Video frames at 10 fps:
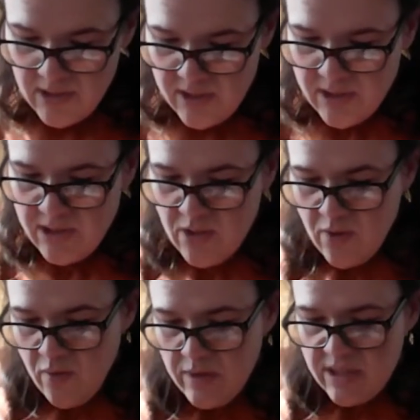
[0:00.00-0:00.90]

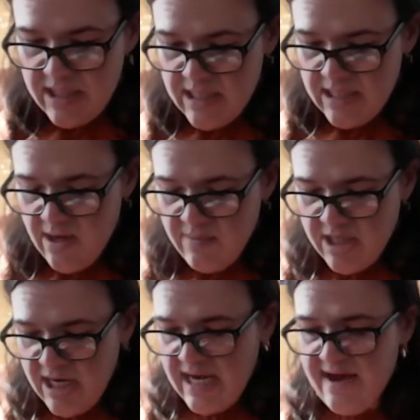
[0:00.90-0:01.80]
So this is how
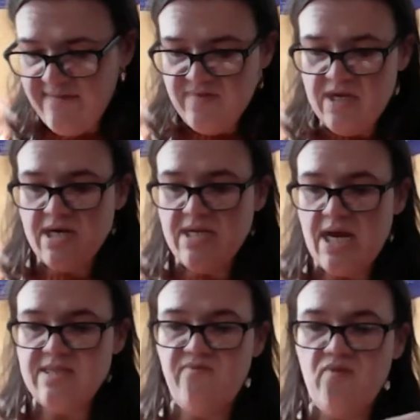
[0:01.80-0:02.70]
much I have done
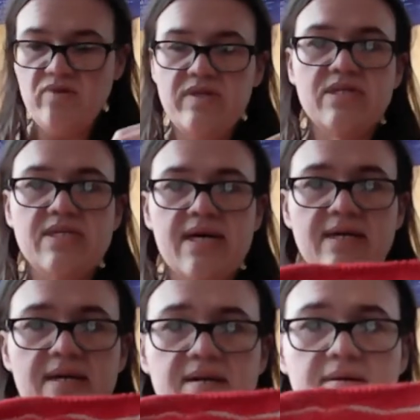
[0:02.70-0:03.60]
on the 4th stocking.